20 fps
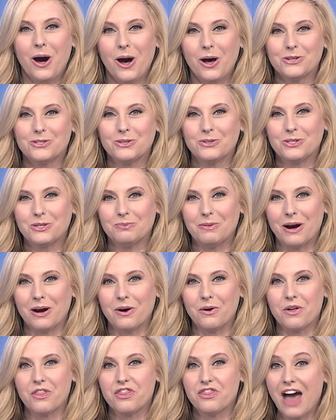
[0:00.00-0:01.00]
Also
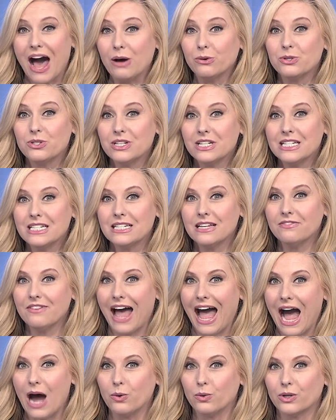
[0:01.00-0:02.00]
tomorrow, thousands of
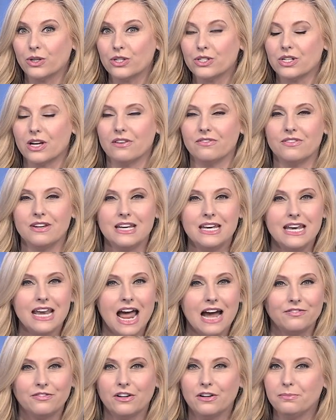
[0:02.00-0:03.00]
hours of
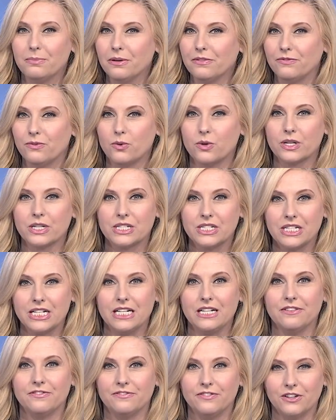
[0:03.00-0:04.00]

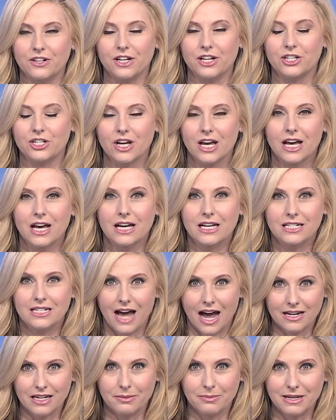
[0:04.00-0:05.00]
never-before-seen footage
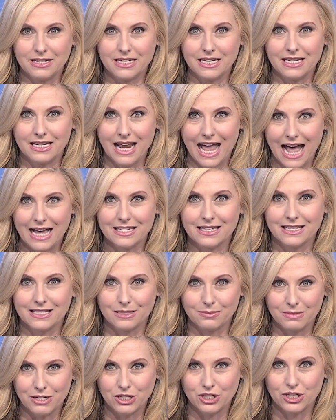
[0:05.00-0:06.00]
documenting
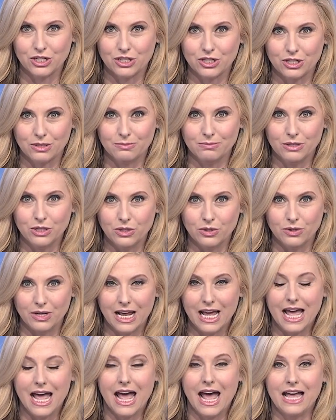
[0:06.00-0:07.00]
NASA's mission to the
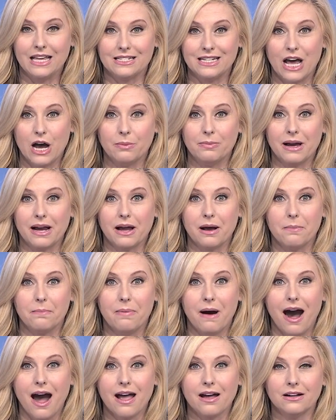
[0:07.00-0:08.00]
moon has now been
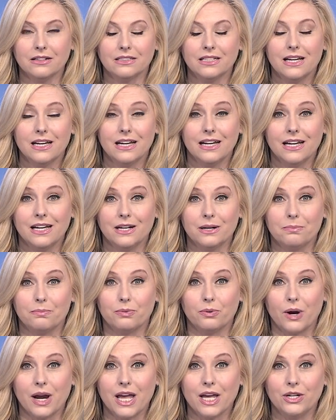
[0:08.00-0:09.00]
compiled in a
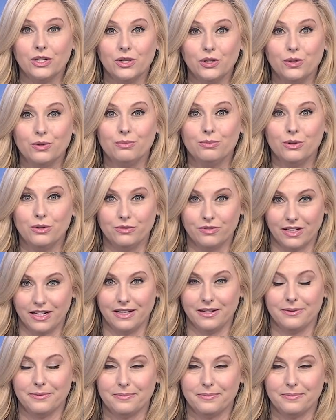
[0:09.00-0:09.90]
brand new movie.